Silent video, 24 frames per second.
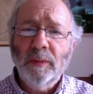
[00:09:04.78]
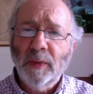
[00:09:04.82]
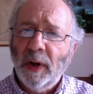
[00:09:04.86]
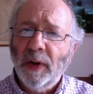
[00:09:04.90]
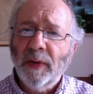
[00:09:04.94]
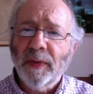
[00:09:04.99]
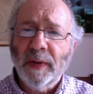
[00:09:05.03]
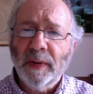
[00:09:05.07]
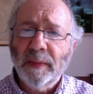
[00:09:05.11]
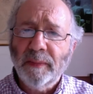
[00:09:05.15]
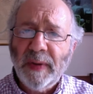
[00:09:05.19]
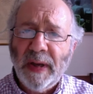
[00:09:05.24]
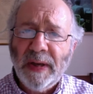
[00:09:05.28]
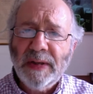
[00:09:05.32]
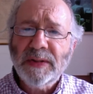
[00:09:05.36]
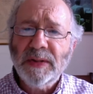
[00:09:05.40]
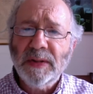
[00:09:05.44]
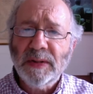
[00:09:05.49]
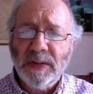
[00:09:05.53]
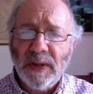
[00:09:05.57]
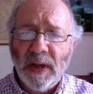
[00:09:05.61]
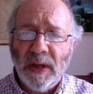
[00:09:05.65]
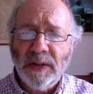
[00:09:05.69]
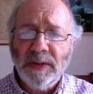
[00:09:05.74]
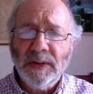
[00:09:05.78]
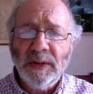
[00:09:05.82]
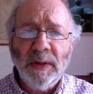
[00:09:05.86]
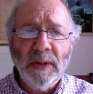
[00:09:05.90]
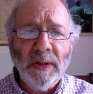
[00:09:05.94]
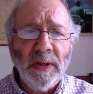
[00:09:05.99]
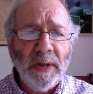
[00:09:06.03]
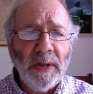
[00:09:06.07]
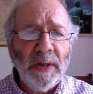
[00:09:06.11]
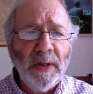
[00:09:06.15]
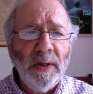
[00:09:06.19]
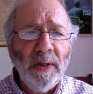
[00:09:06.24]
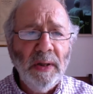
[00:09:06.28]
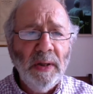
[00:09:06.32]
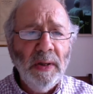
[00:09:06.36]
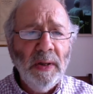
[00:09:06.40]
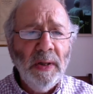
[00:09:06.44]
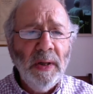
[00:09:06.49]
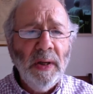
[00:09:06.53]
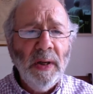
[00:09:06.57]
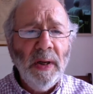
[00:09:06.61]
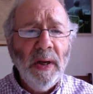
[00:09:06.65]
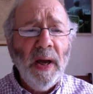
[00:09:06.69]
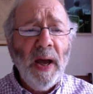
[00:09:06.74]
rather hesitatingly,
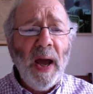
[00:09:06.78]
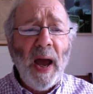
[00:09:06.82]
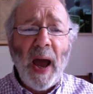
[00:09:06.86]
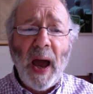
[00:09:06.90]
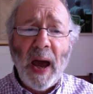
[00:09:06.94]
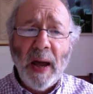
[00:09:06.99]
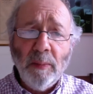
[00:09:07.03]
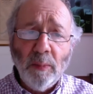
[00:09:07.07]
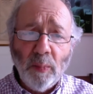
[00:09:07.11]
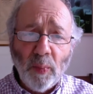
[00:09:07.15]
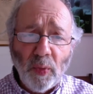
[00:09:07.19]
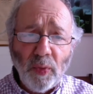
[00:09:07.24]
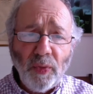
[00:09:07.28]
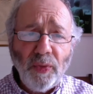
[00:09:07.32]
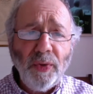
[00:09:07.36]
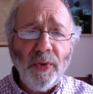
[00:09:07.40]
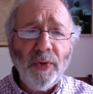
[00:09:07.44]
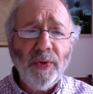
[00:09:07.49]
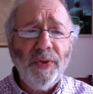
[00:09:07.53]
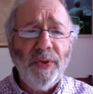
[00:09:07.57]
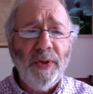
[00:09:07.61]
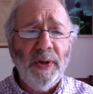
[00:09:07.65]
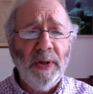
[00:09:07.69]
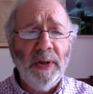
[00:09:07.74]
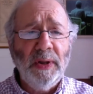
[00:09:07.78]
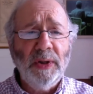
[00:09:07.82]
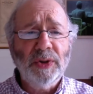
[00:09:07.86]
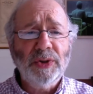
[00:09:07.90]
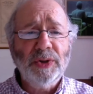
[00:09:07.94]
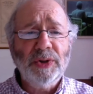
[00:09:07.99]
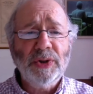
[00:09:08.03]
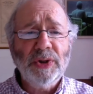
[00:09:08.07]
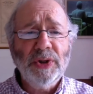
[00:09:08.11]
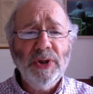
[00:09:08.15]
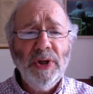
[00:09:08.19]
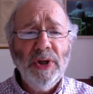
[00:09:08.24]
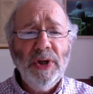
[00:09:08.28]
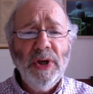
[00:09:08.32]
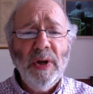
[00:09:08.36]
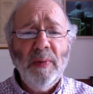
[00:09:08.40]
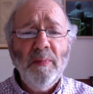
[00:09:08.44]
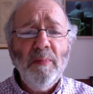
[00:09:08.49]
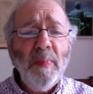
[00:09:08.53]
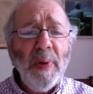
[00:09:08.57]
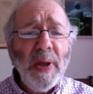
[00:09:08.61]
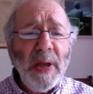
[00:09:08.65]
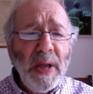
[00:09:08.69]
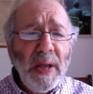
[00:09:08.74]
"and mother thinks
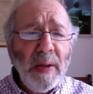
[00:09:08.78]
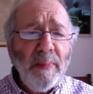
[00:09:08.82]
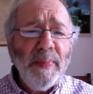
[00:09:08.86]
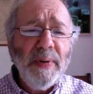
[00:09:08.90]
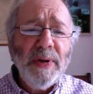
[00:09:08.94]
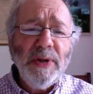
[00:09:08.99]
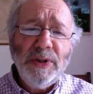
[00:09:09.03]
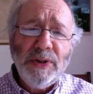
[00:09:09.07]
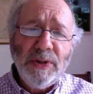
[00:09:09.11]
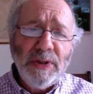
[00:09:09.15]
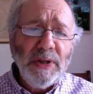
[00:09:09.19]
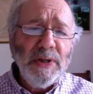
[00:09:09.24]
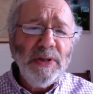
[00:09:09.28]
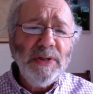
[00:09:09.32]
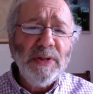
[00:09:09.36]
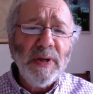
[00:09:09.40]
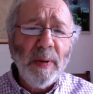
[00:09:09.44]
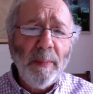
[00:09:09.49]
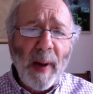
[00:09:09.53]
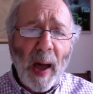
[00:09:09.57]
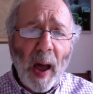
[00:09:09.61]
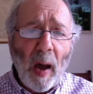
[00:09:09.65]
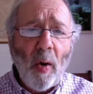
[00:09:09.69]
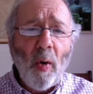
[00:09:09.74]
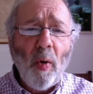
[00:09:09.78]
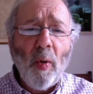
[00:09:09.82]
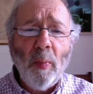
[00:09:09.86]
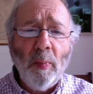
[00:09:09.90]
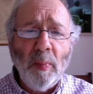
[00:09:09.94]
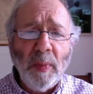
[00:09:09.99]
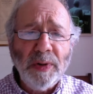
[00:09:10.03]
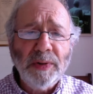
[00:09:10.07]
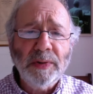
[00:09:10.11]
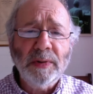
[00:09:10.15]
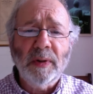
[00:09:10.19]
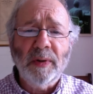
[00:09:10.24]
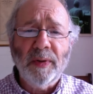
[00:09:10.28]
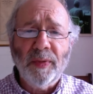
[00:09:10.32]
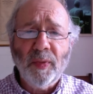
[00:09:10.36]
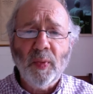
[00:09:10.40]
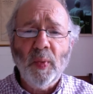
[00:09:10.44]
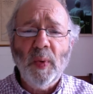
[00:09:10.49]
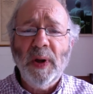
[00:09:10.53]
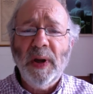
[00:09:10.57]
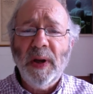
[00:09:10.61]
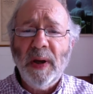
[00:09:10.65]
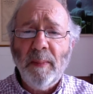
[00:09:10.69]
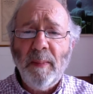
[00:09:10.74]
maybe she's about
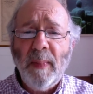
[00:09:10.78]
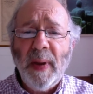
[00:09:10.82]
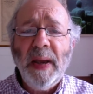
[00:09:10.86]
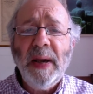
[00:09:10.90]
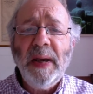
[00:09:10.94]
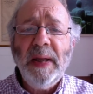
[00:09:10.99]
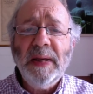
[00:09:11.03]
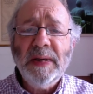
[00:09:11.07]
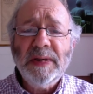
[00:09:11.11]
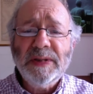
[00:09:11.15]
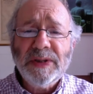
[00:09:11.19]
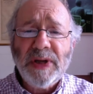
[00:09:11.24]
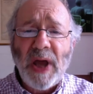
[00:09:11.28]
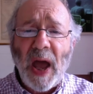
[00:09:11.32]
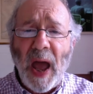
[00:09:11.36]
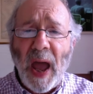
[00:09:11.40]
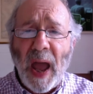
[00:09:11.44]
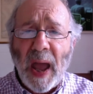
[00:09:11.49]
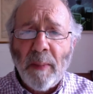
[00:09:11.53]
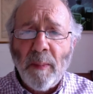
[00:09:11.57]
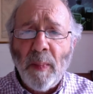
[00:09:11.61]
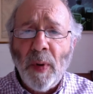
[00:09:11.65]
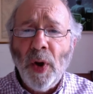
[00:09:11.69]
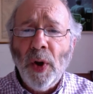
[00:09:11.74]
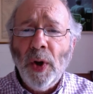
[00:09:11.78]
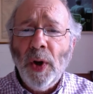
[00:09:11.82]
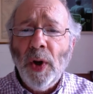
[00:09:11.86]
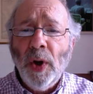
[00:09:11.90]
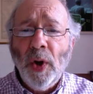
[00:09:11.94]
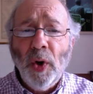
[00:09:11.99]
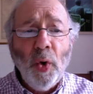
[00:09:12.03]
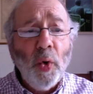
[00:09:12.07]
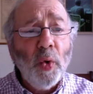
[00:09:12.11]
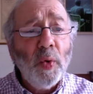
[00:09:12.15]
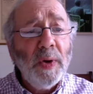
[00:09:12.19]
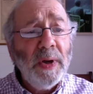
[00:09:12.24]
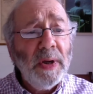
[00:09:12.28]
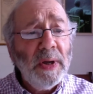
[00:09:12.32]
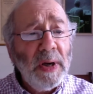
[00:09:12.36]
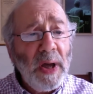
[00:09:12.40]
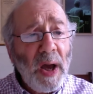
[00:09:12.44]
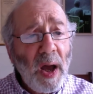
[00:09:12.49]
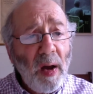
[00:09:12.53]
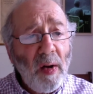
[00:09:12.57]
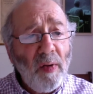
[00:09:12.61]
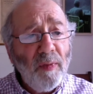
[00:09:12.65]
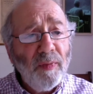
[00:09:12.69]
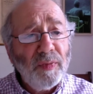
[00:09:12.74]
Misselthwaite many a time, looking
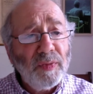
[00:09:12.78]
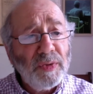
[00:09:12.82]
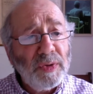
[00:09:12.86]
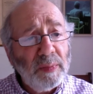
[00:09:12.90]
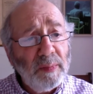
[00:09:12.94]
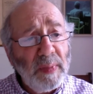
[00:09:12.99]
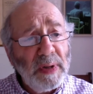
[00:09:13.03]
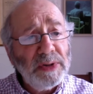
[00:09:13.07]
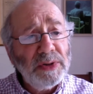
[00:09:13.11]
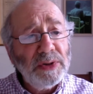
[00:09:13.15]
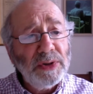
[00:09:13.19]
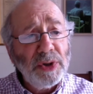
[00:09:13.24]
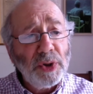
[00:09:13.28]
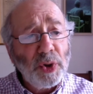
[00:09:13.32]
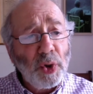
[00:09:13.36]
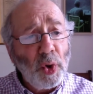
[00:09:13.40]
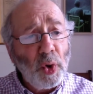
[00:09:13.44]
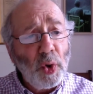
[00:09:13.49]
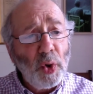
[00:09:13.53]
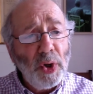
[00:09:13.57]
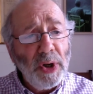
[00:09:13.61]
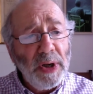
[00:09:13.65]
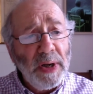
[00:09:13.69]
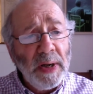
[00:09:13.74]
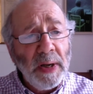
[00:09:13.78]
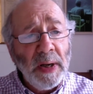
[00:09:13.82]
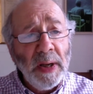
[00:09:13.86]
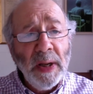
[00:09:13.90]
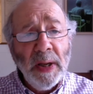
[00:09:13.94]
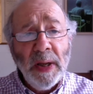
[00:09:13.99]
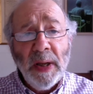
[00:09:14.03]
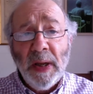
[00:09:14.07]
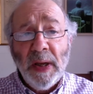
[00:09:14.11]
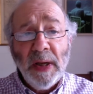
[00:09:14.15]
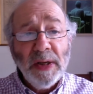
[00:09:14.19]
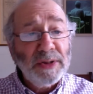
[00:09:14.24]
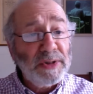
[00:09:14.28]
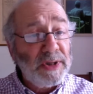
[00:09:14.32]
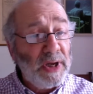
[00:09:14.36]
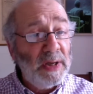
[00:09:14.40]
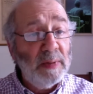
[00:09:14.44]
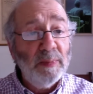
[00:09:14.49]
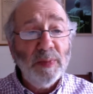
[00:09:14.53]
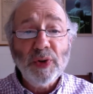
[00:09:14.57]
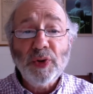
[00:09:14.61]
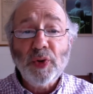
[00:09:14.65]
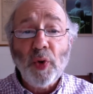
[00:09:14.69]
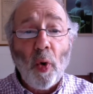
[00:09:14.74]
after Mr. Colin,
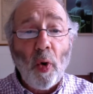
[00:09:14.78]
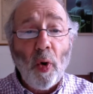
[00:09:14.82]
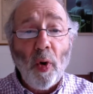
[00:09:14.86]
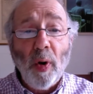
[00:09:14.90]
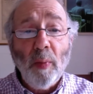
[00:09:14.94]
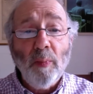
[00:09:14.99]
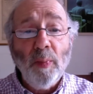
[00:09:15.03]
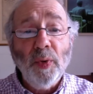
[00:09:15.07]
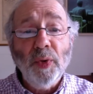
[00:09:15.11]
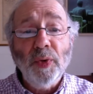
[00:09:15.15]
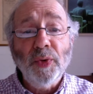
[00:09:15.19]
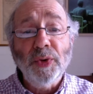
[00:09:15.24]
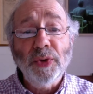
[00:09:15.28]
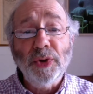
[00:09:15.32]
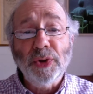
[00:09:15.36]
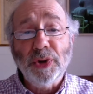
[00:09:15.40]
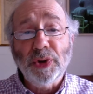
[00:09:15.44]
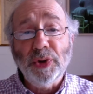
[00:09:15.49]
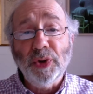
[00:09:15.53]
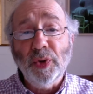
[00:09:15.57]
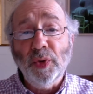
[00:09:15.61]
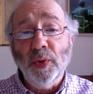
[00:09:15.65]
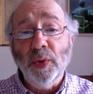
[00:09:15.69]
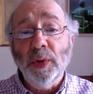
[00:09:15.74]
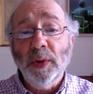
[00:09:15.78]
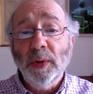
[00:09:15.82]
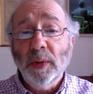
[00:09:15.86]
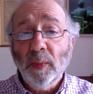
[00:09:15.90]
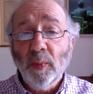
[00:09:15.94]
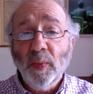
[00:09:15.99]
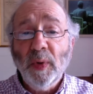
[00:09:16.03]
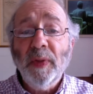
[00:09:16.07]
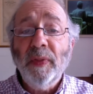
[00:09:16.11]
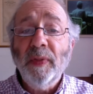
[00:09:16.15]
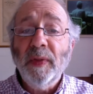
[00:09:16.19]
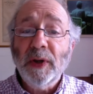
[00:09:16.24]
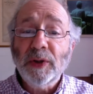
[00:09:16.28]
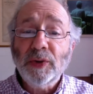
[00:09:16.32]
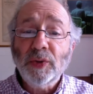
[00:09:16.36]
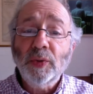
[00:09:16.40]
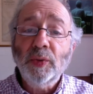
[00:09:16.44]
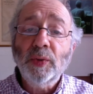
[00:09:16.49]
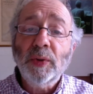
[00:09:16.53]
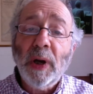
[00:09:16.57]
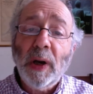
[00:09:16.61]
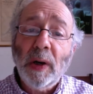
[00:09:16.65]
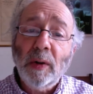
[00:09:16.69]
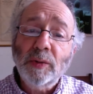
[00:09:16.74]
same as all mothers do when they're
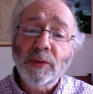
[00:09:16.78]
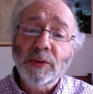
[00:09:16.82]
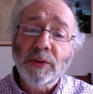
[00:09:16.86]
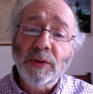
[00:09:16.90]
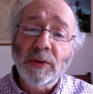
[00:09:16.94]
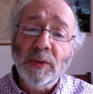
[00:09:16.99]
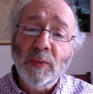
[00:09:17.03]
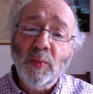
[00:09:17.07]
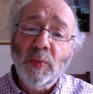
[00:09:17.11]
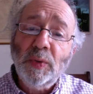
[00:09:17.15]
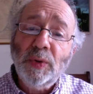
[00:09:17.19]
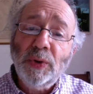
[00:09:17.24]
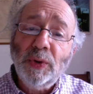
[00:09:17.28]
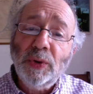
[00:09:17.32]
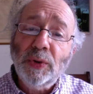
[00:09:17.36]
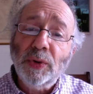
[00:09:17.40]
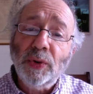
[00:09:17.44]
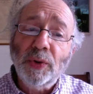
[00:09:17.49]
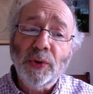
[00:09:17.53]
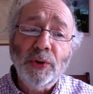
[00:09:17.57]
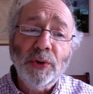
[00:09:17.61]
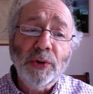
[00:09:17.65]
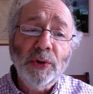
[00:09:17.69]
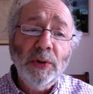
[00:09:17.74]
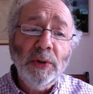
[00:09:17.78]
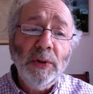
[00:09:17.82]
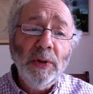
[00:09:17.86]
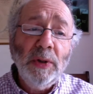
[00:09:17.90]
took out of the world.